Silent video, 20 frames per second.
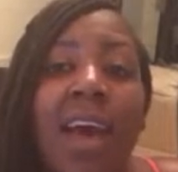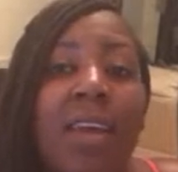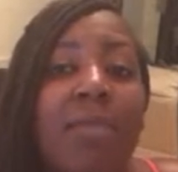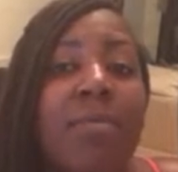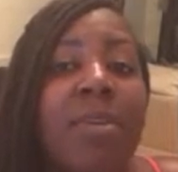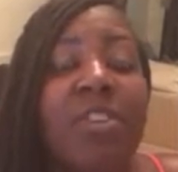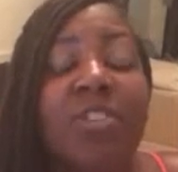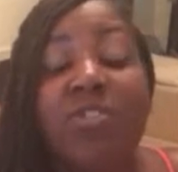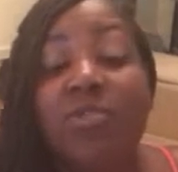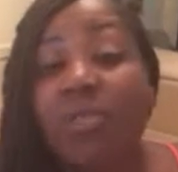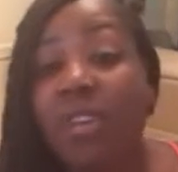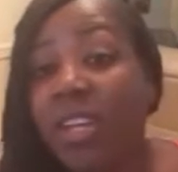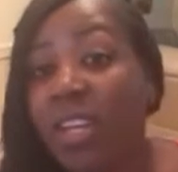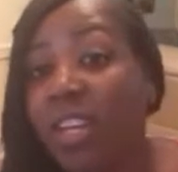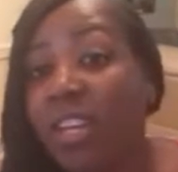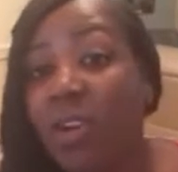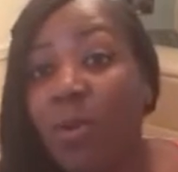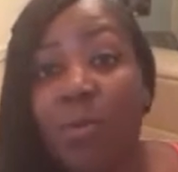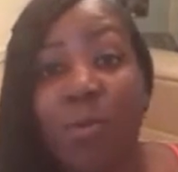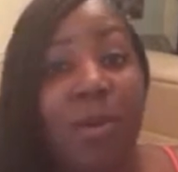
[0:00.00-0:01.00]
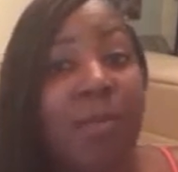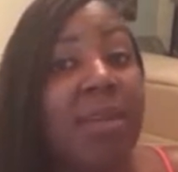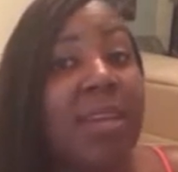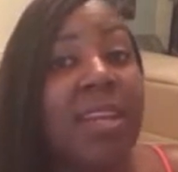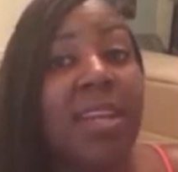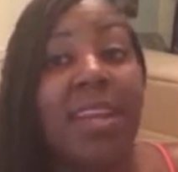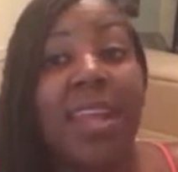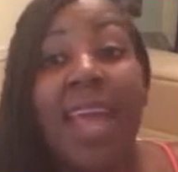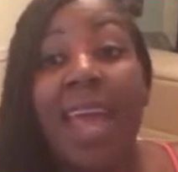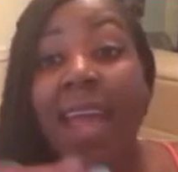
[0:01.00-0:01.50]
and mistreating your woman
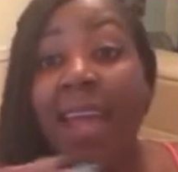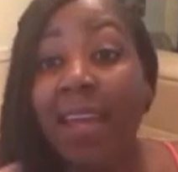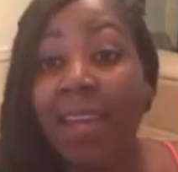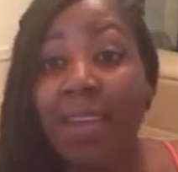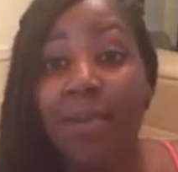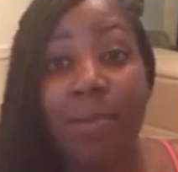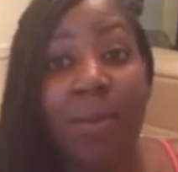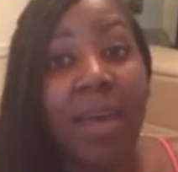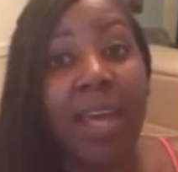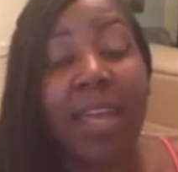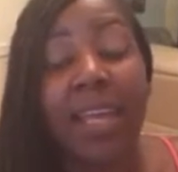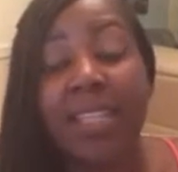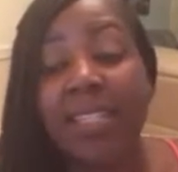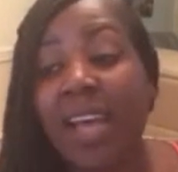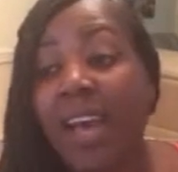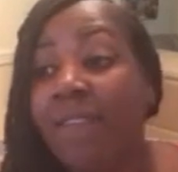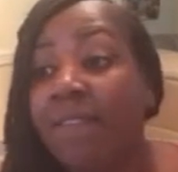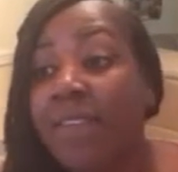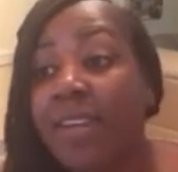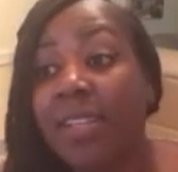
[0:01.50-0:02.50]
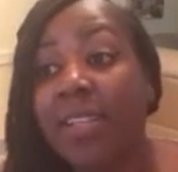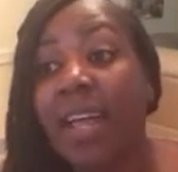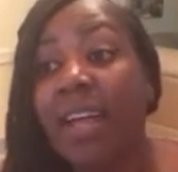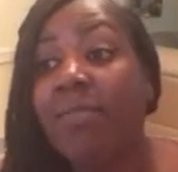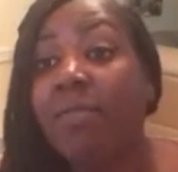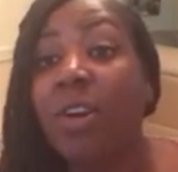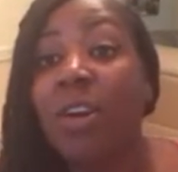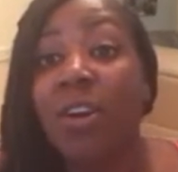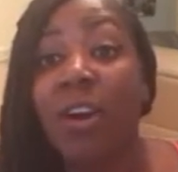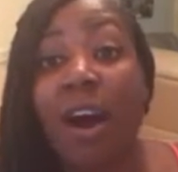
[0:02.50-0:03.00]
in any way, because I feel
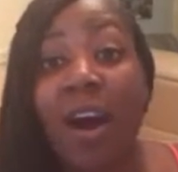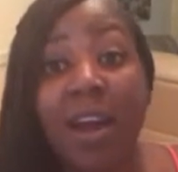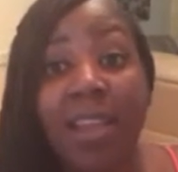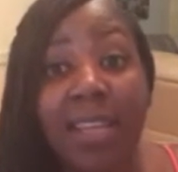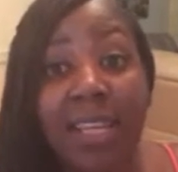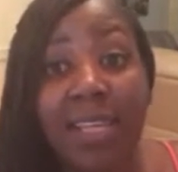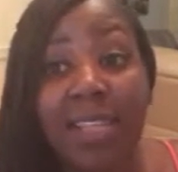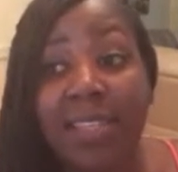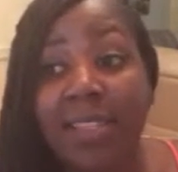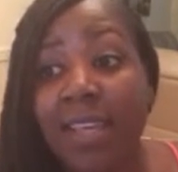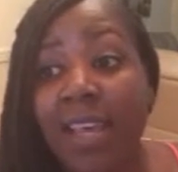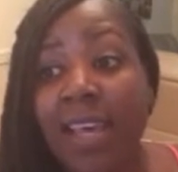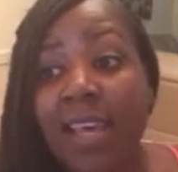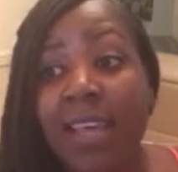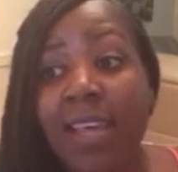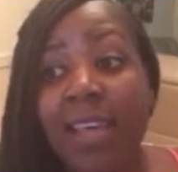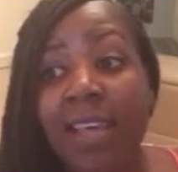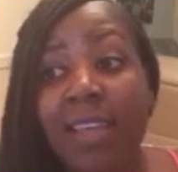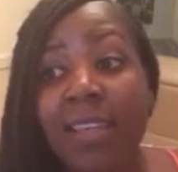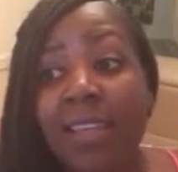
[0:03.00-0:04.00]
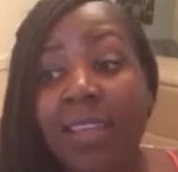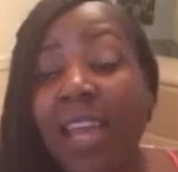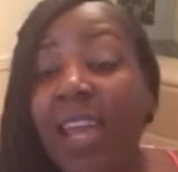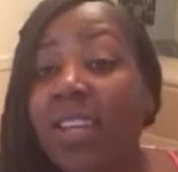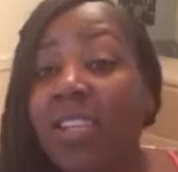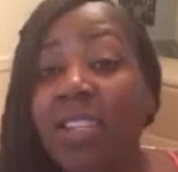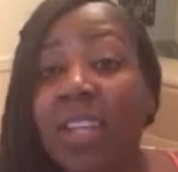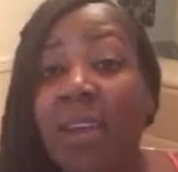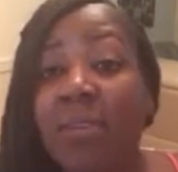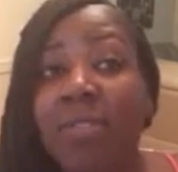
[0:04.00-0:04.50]
like regardless,
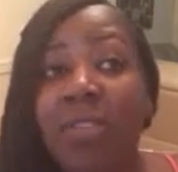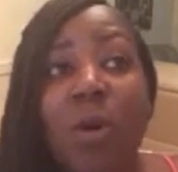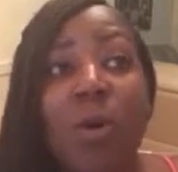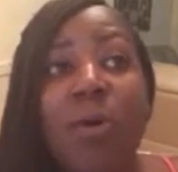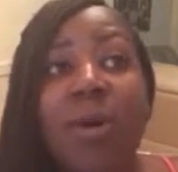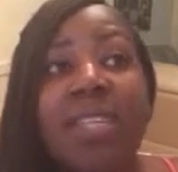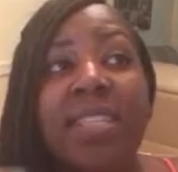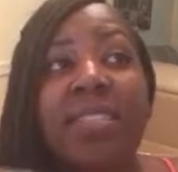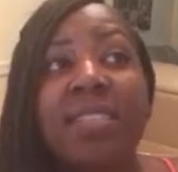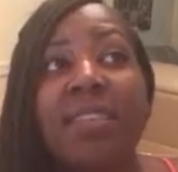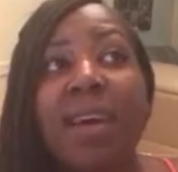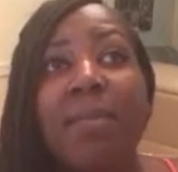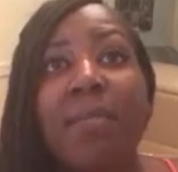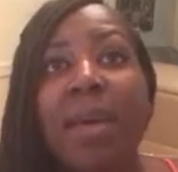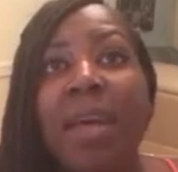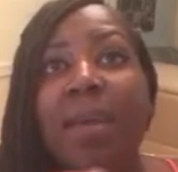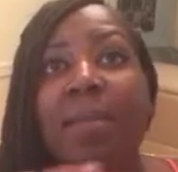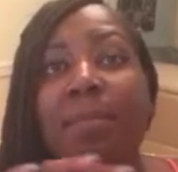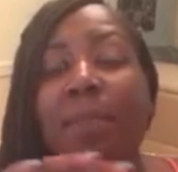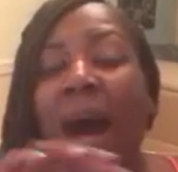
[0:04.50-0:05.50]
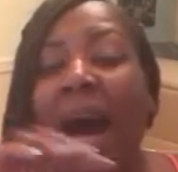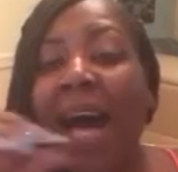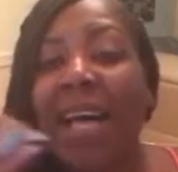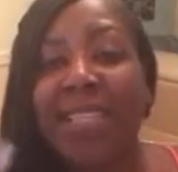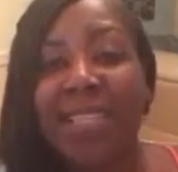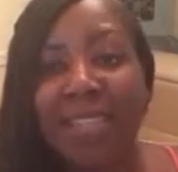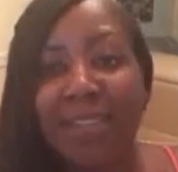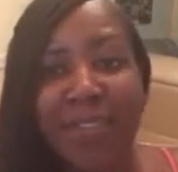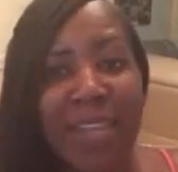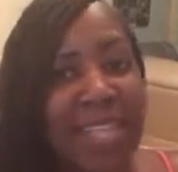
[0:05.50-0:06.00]
there's always some
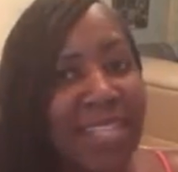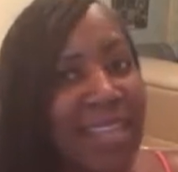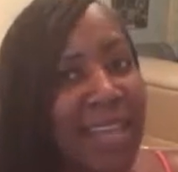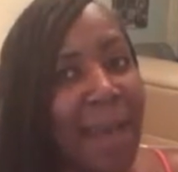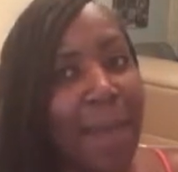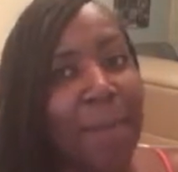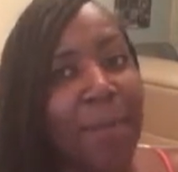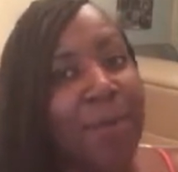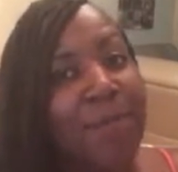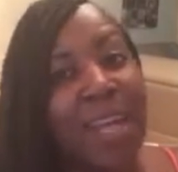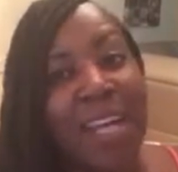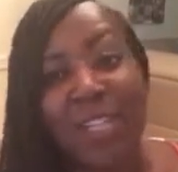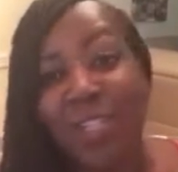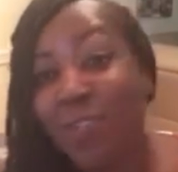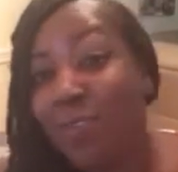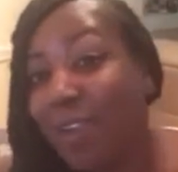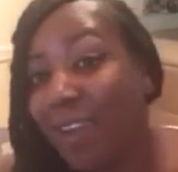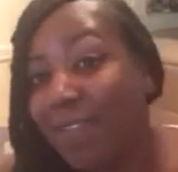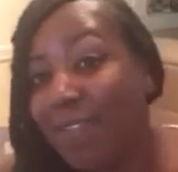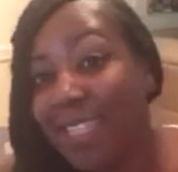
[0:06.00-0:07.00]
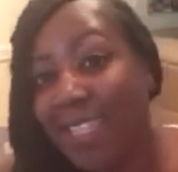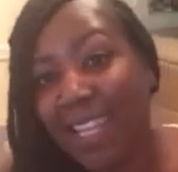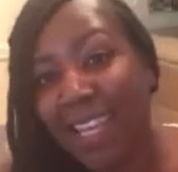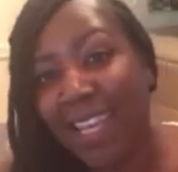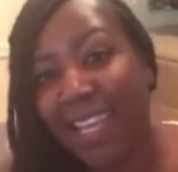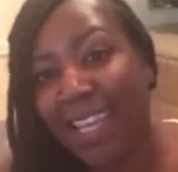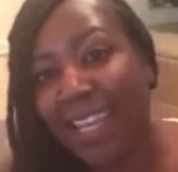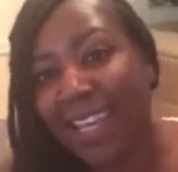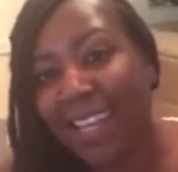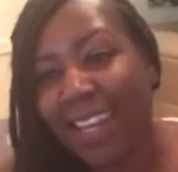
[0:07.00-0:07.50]
positive example that you have
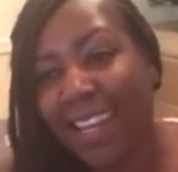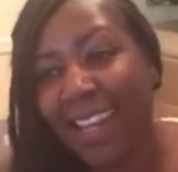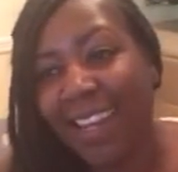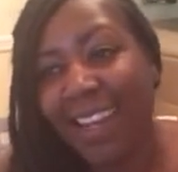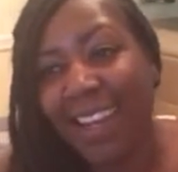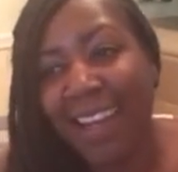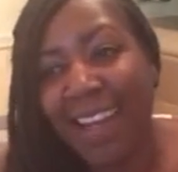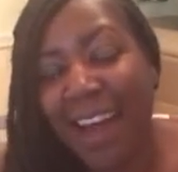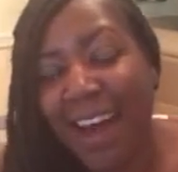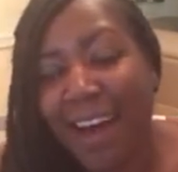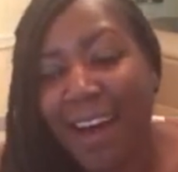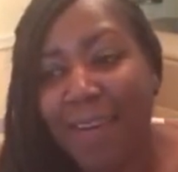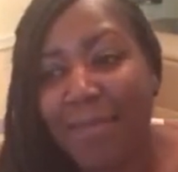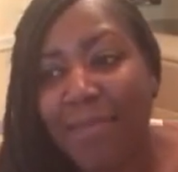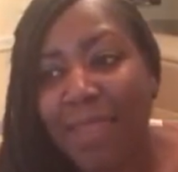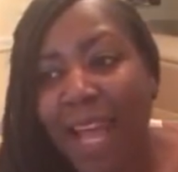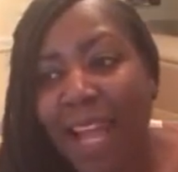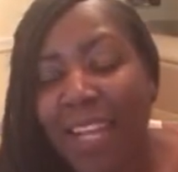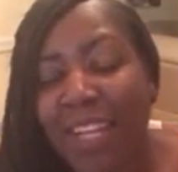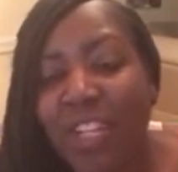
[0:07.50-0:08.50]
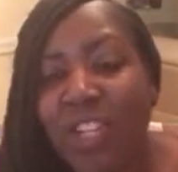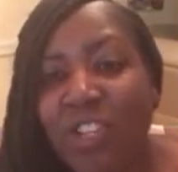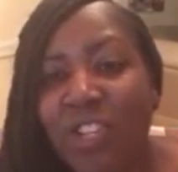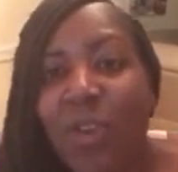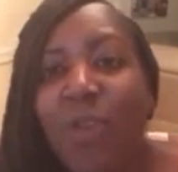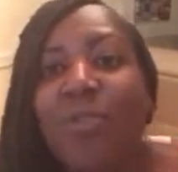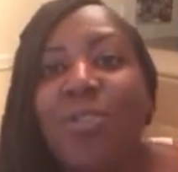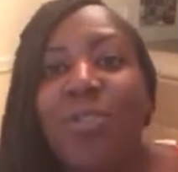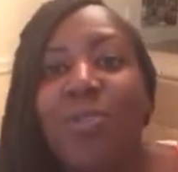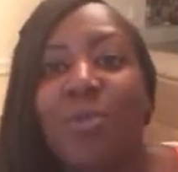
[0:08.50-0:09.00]
seen that could
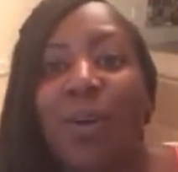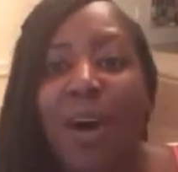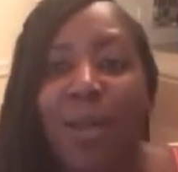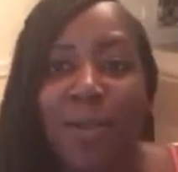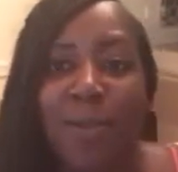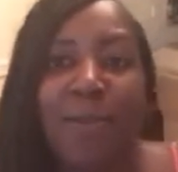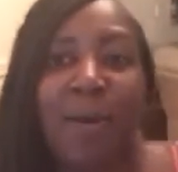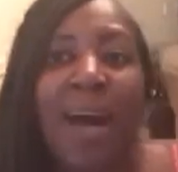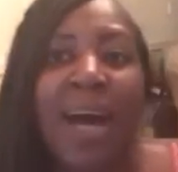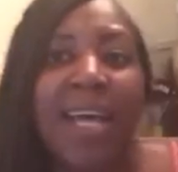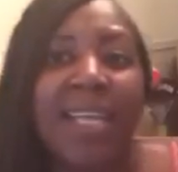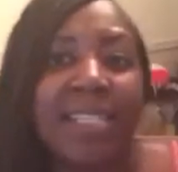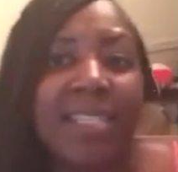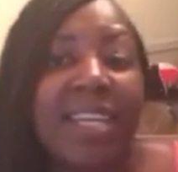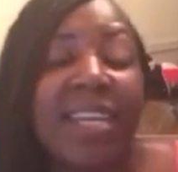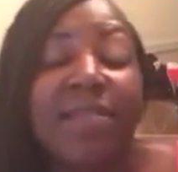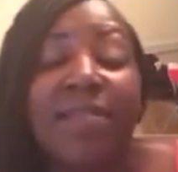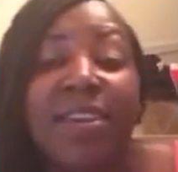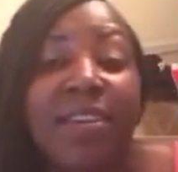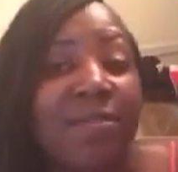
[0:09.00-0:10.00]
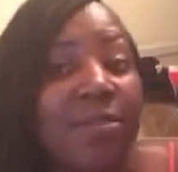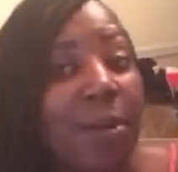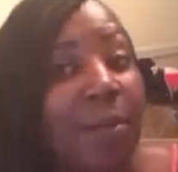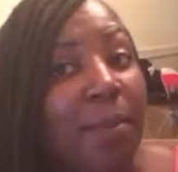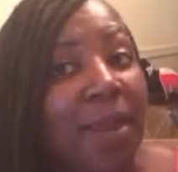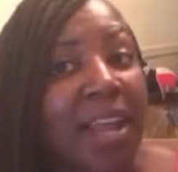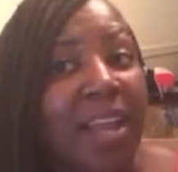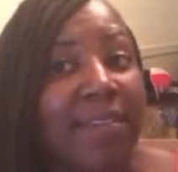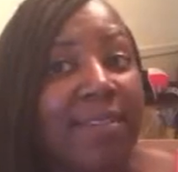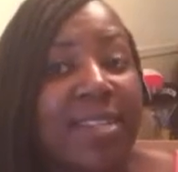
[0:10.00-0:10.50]
show you otherwise, even if your
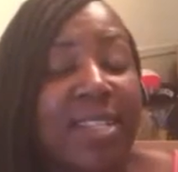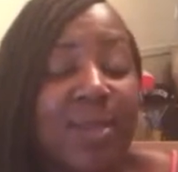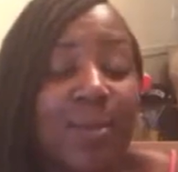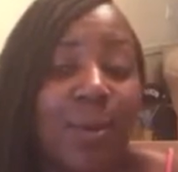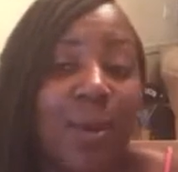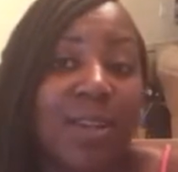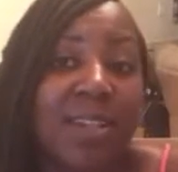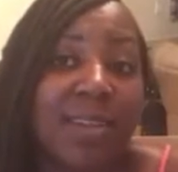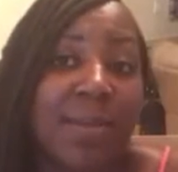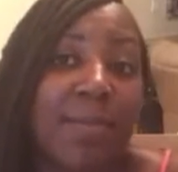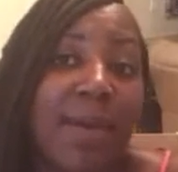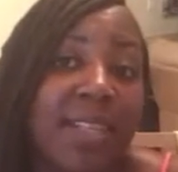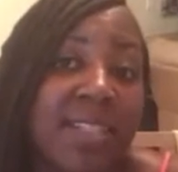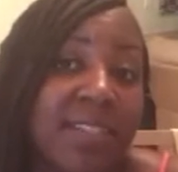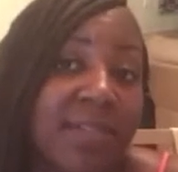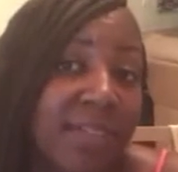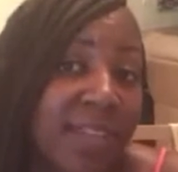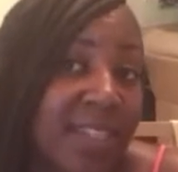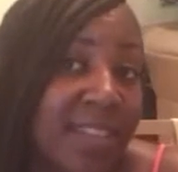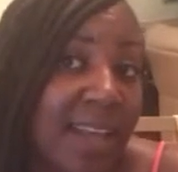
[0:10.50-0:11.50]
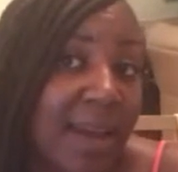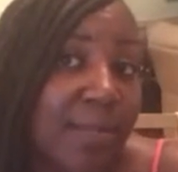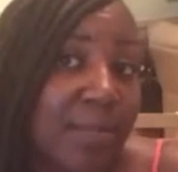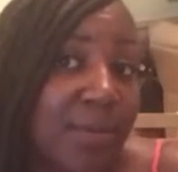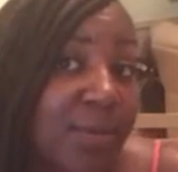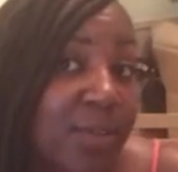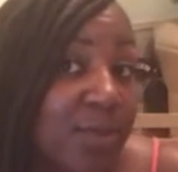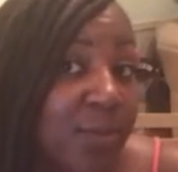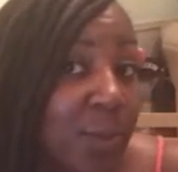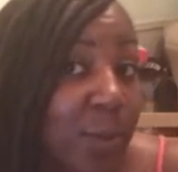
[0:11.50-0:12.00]
parents weren't the best of
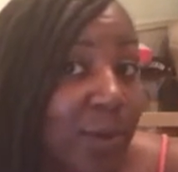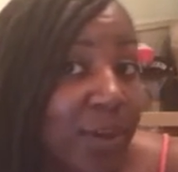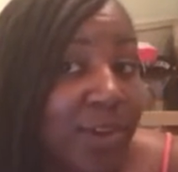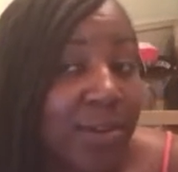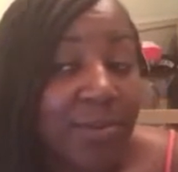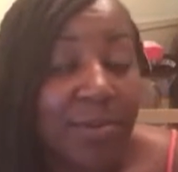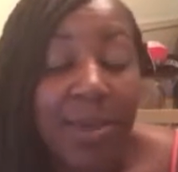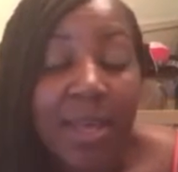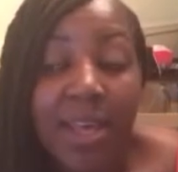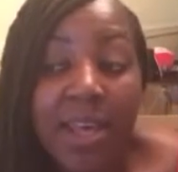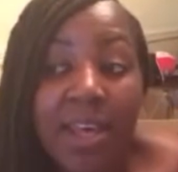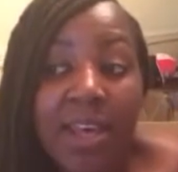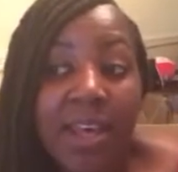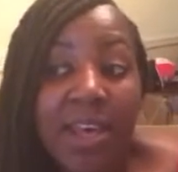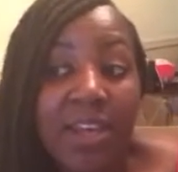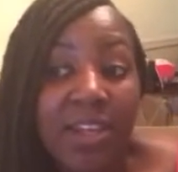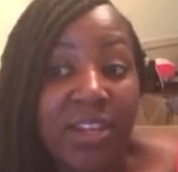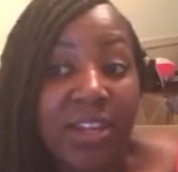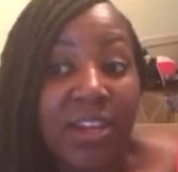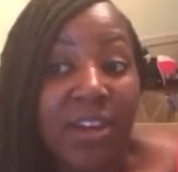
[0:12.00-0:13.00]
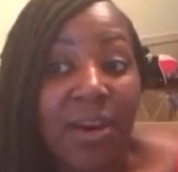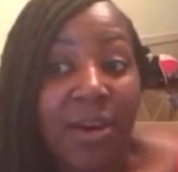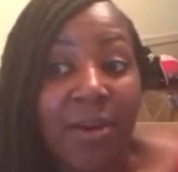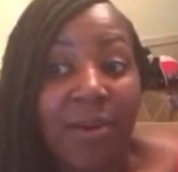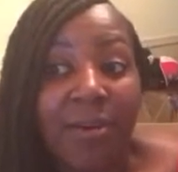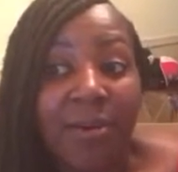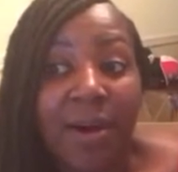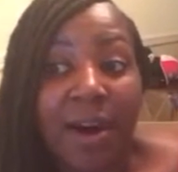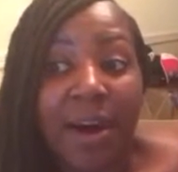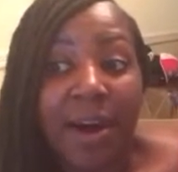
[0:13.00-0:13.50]
examples for you, you
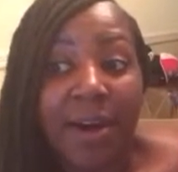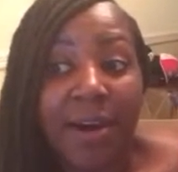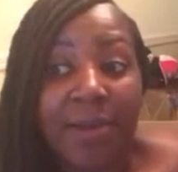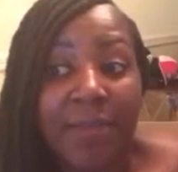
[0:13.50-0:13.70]
know?